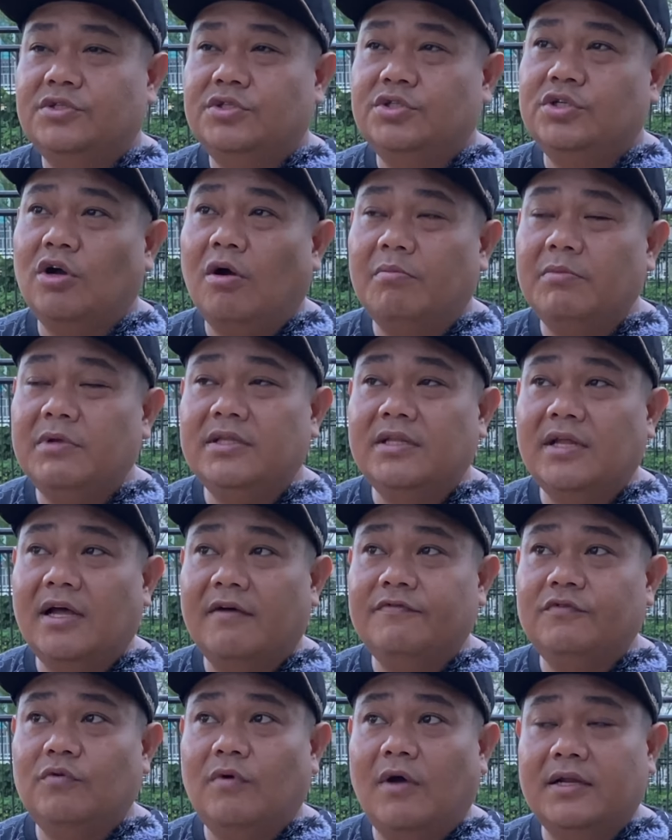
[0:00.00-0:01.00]
shopped
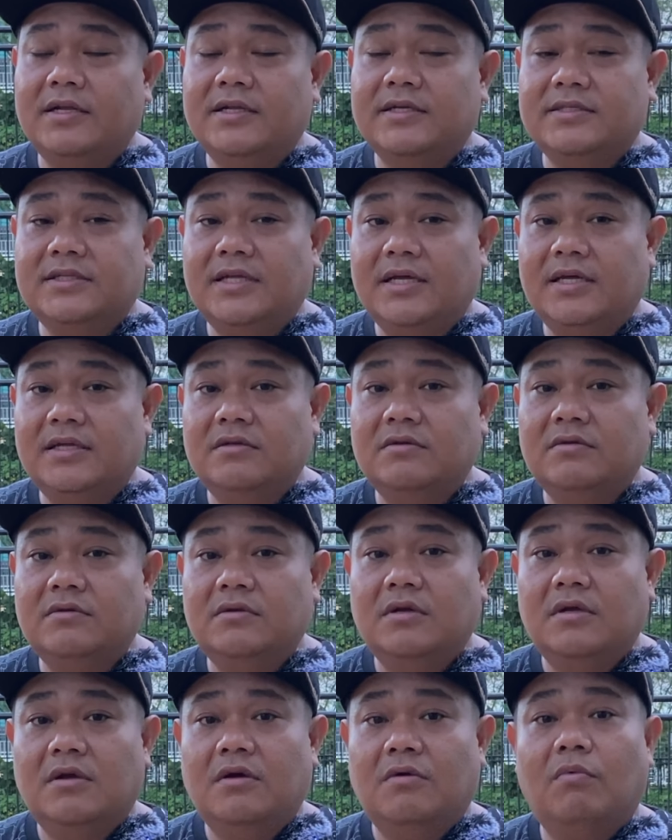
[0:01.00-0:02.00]
enough to understand
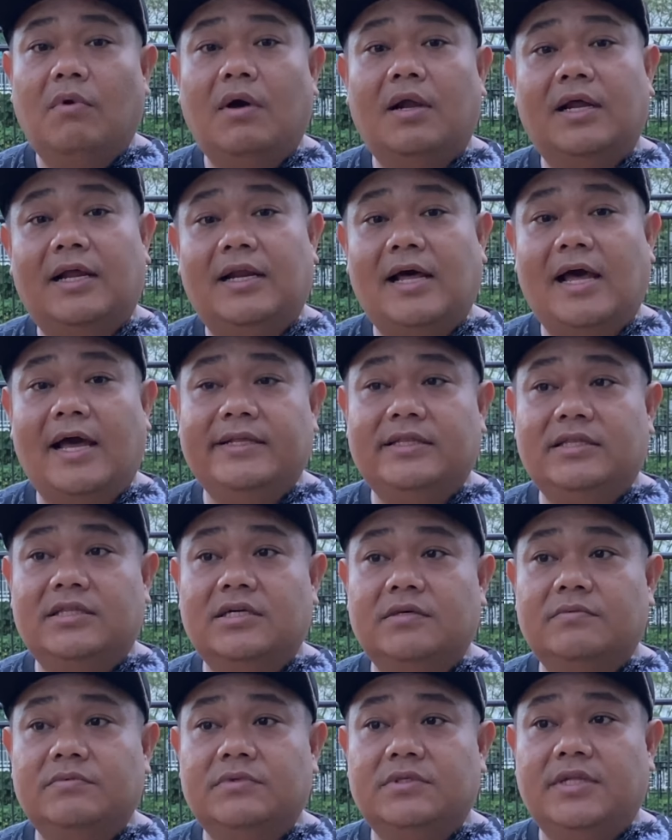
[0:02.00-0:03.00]
what are the
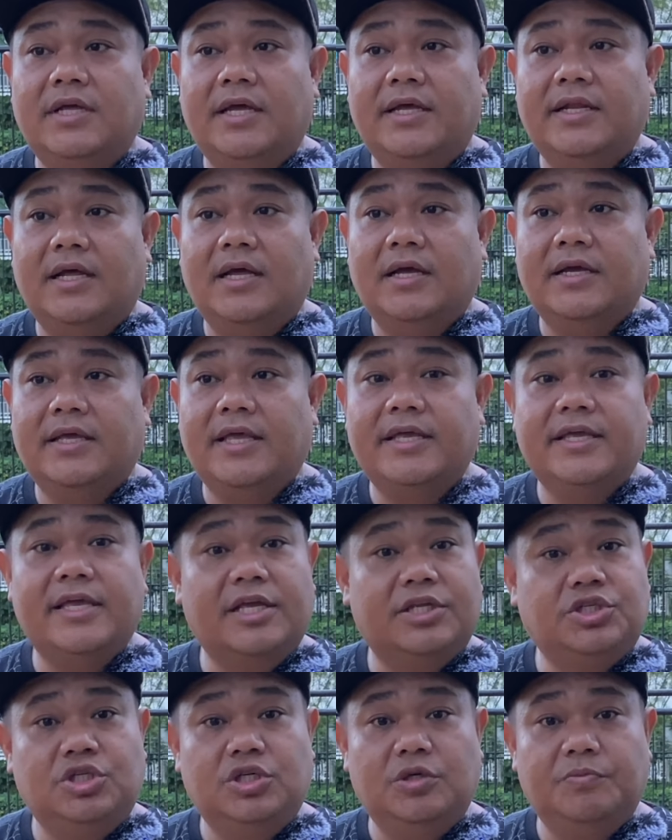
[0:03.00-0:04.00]
items that can
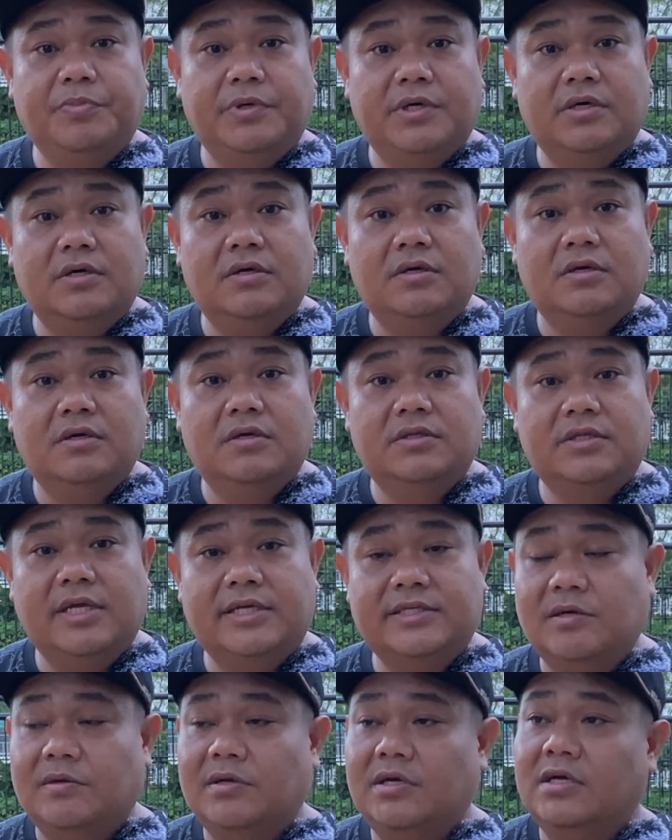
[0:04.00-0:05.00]
get cheaper.
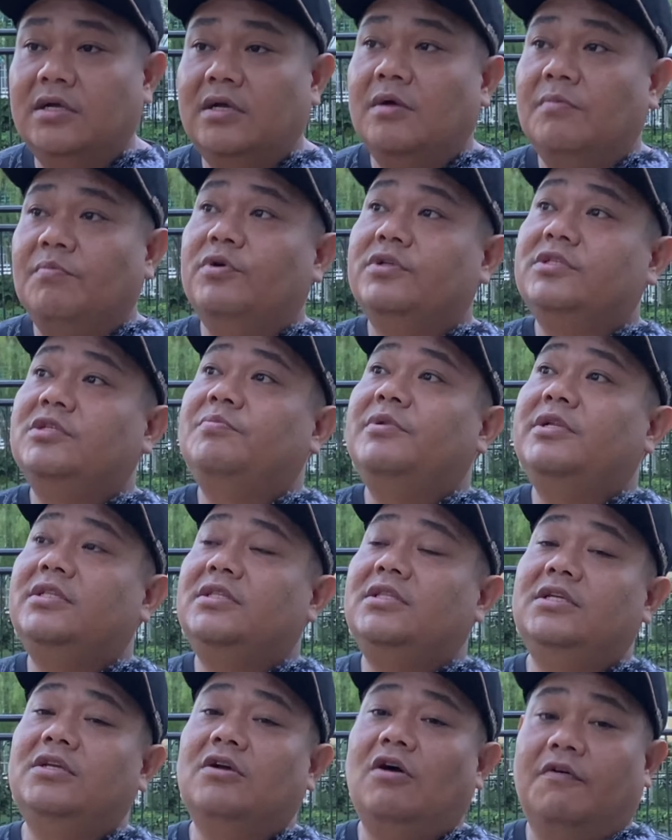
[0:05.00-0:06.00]
There's a
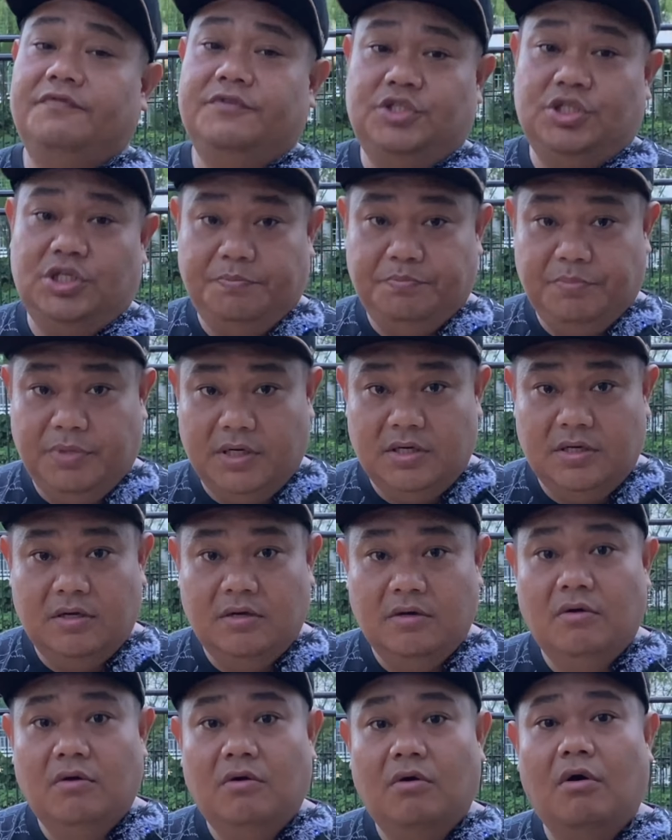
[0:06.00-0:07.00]
possibility of cheaper,
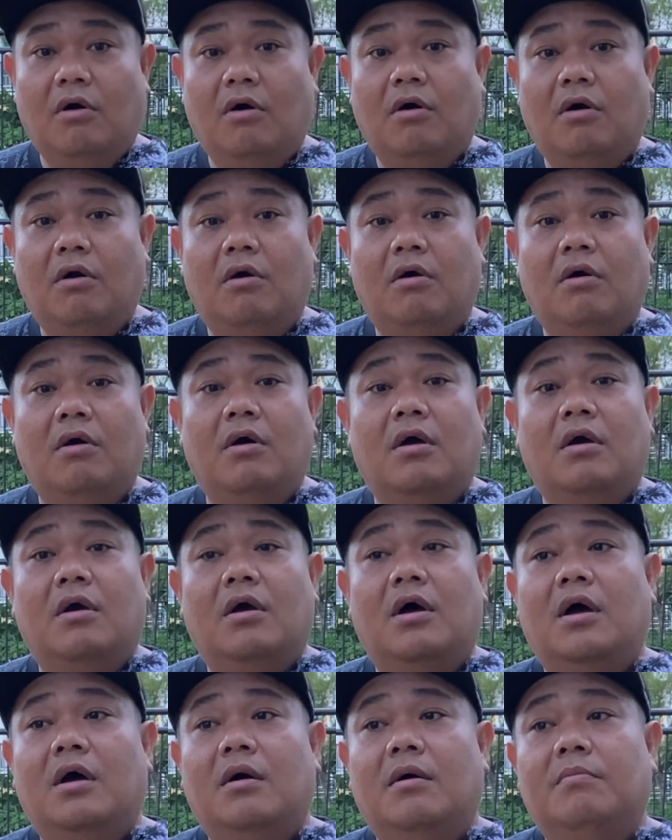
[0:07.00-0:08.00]
or
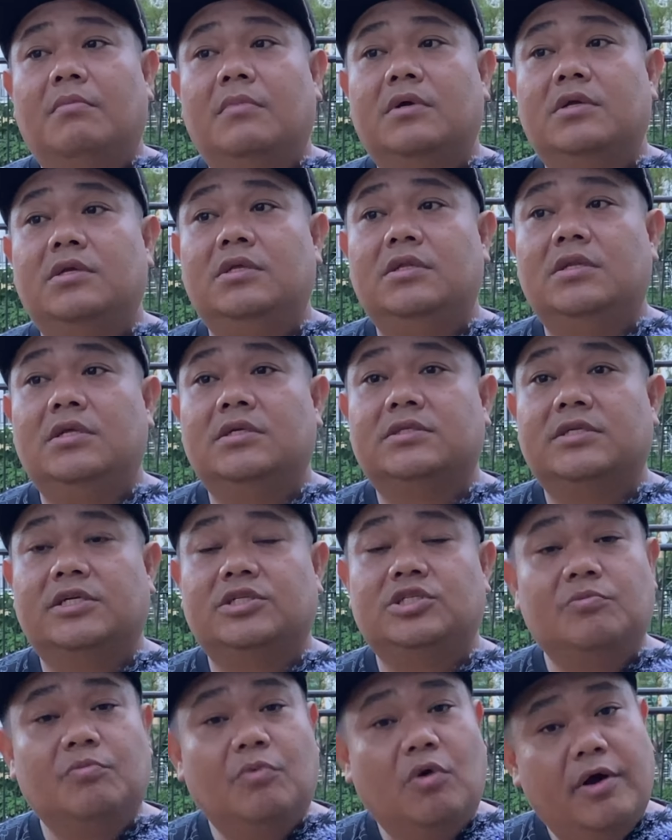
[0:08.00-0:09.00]
it is
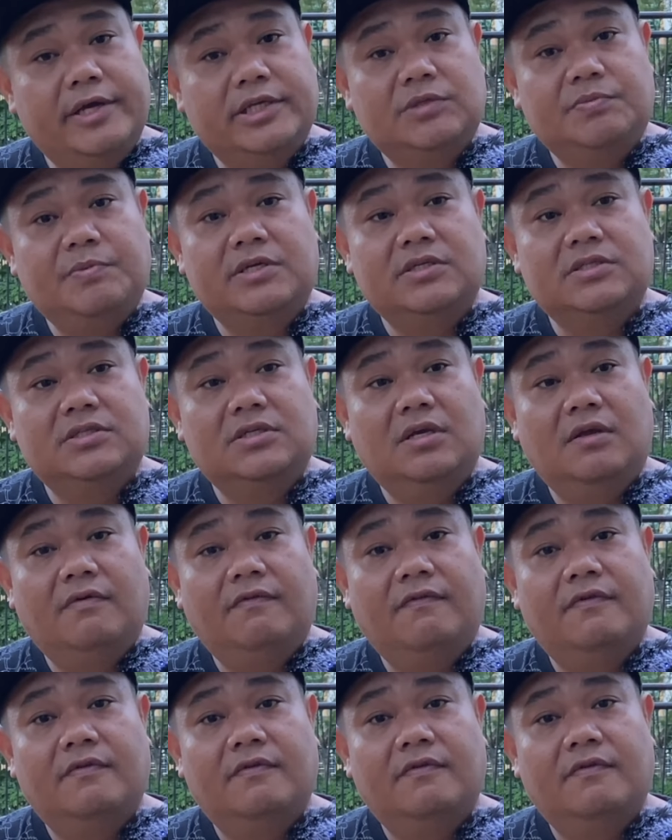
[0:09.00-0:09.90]
actually more expensive.